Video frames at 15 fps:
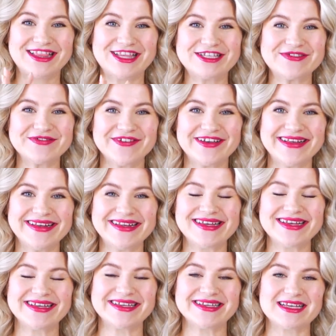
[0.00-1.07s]
this one
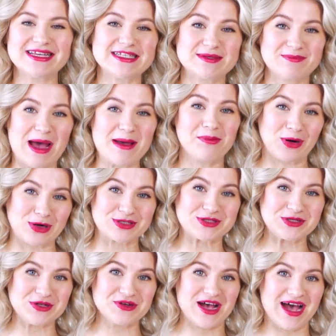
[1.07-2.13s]
is my
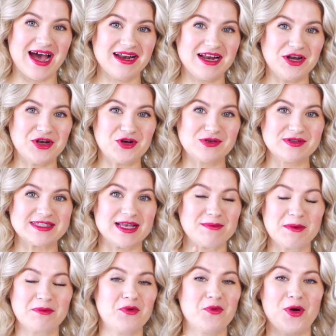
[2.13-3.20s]
personal con. I know some
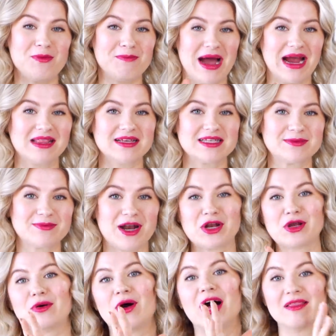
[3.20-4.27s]
people won't mind this, but I
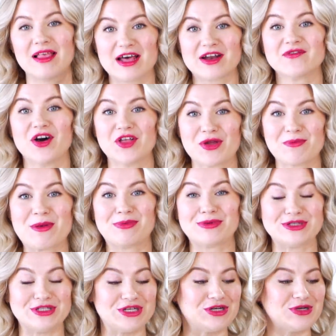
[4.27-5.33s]
know a lot of other people
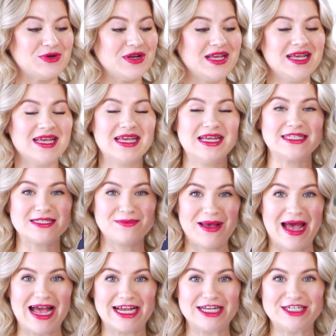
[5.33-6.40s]
do. It's the
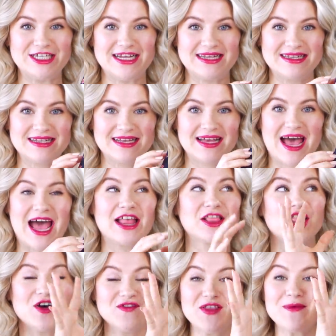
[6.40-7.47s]
packaging. I
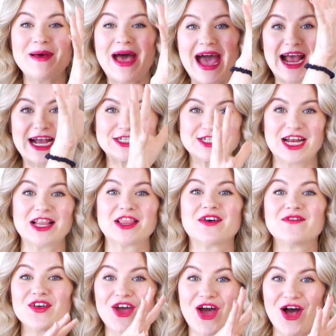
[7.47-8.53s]
love the packaging, I love
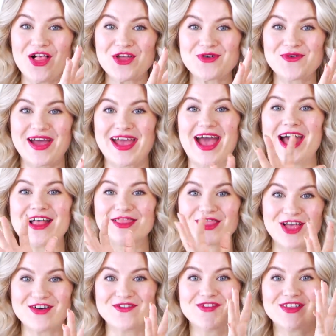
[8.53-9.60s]
the colorway, I
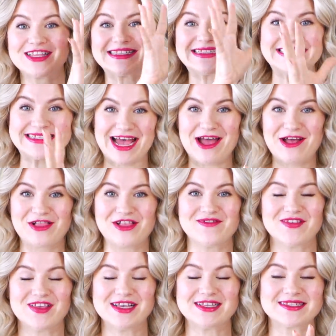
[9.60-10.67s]
love the style of
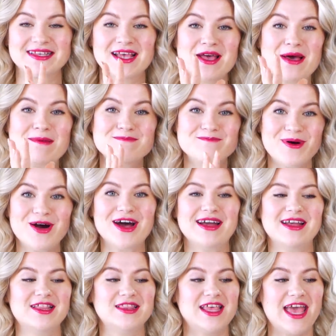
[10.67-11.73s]
this, but
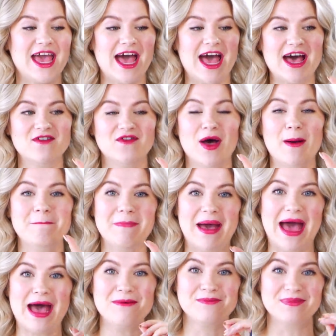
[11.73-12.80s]
they have a
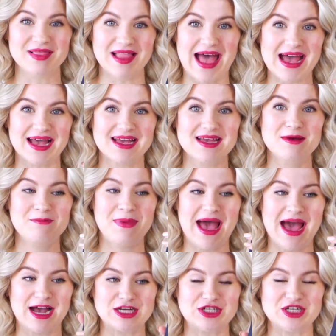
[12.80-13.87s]
matte black
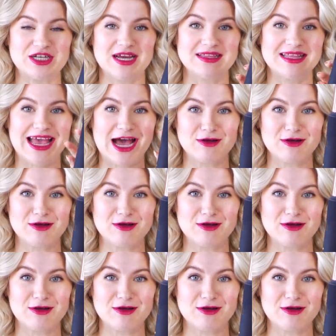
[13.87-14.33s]
packaging on the